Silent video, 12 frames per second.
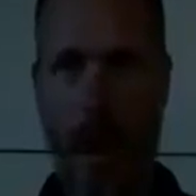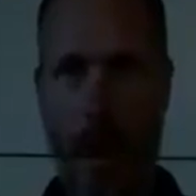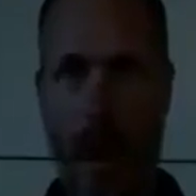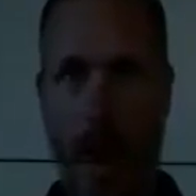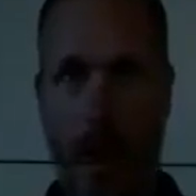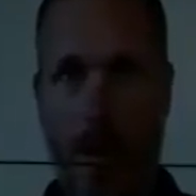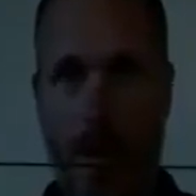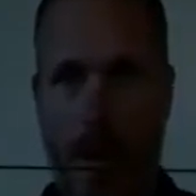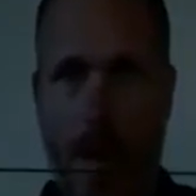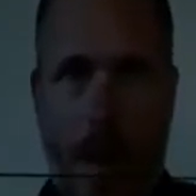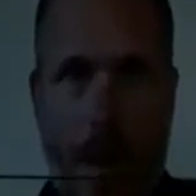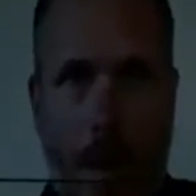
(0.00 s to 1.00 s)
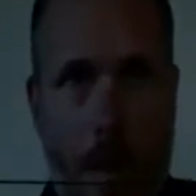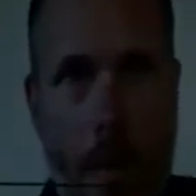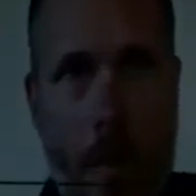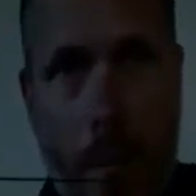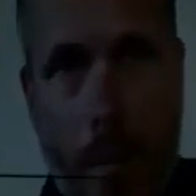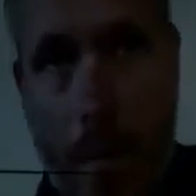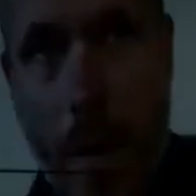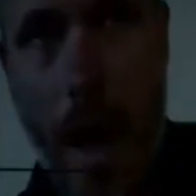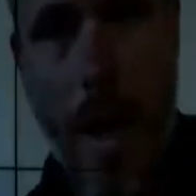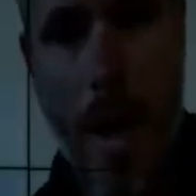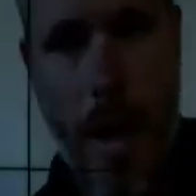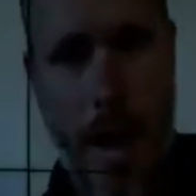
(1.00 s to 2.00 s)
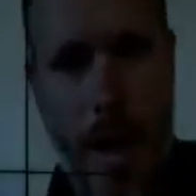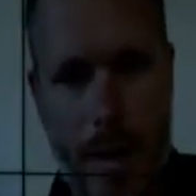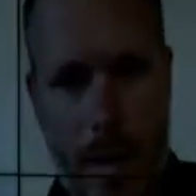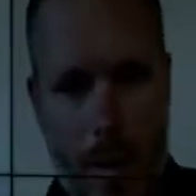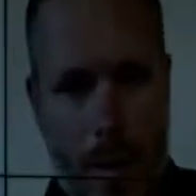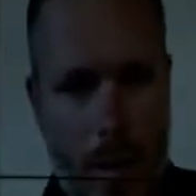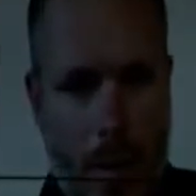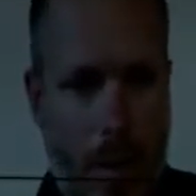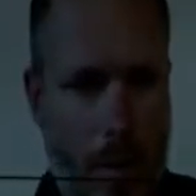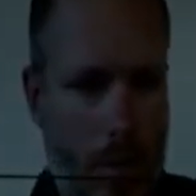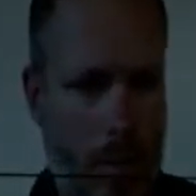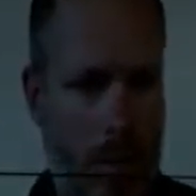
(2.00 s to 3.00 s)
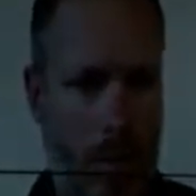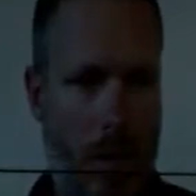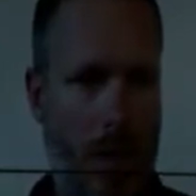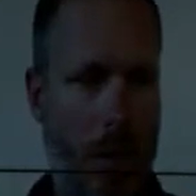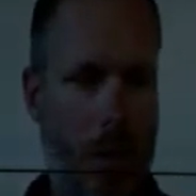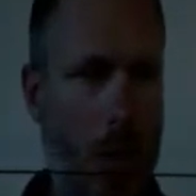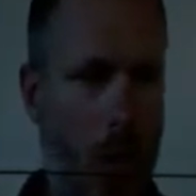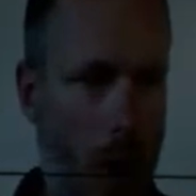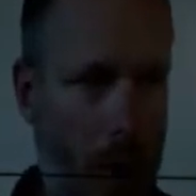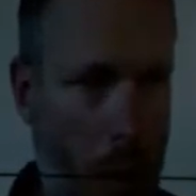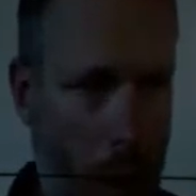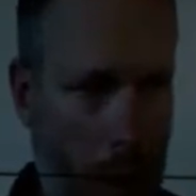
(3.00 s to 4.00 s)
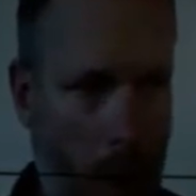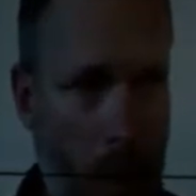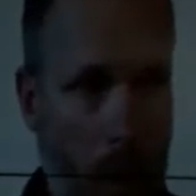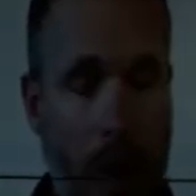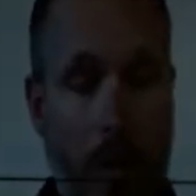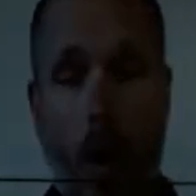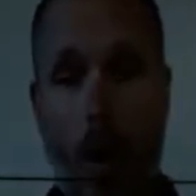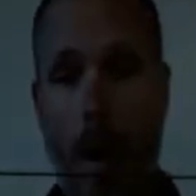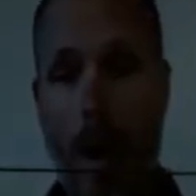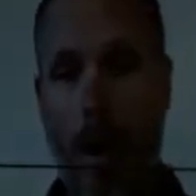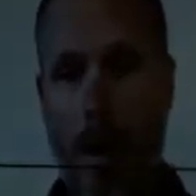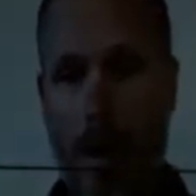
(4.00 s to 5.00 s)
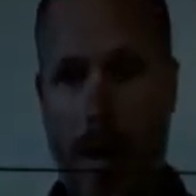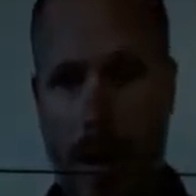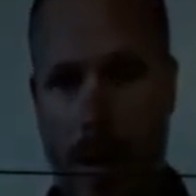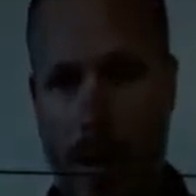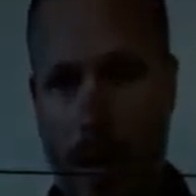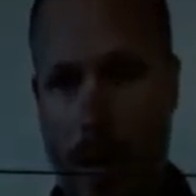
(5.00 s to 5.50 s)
Yes, I can say a few words about Ifremer that